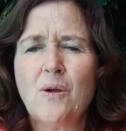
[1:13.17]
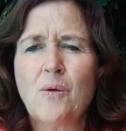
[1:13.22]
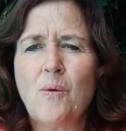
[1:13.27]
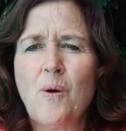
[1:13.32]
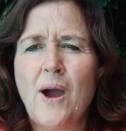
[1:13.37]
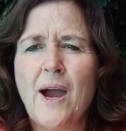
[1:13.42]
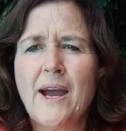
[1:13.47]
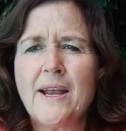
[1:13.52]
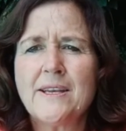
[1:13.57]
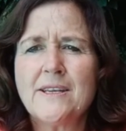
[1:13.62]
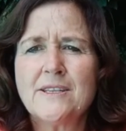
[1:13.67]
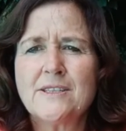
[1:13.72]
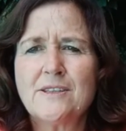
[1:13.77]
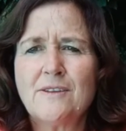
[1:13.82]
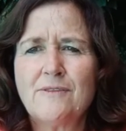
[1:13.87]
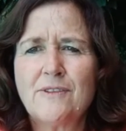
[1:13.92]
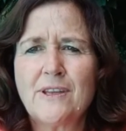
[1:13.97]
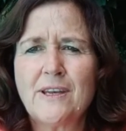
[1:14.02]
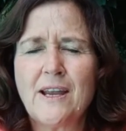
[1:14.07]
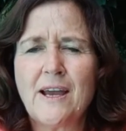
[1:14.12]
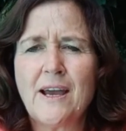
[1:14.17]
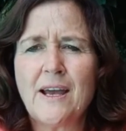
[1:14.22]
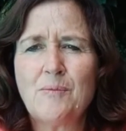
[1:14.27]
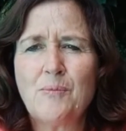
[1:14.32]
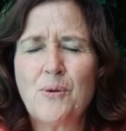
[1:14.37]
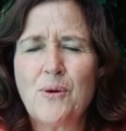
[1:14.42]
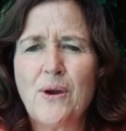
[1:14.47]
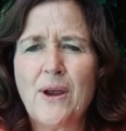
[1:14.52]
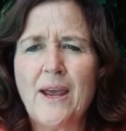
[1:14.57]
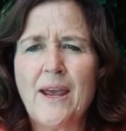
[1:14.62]
quietness of the night
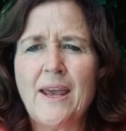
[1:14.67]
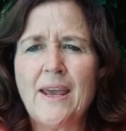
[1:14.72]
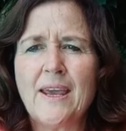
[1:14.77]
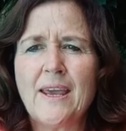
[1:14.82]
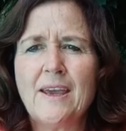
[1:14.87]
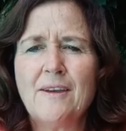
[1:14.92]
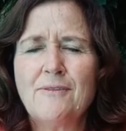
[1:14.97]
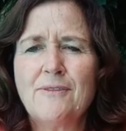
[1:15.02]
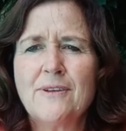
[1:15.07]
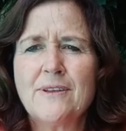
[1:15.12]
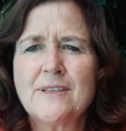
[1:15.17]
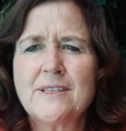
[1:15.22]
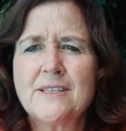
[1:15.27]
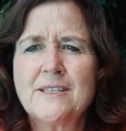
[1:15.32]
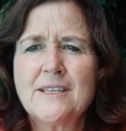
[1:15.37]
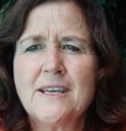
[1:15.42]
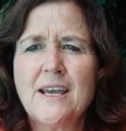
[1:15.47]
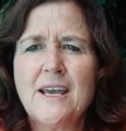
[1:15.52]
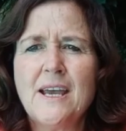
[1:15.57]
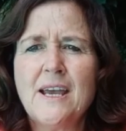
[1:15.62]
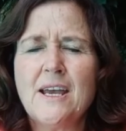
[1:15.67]
praying, if it's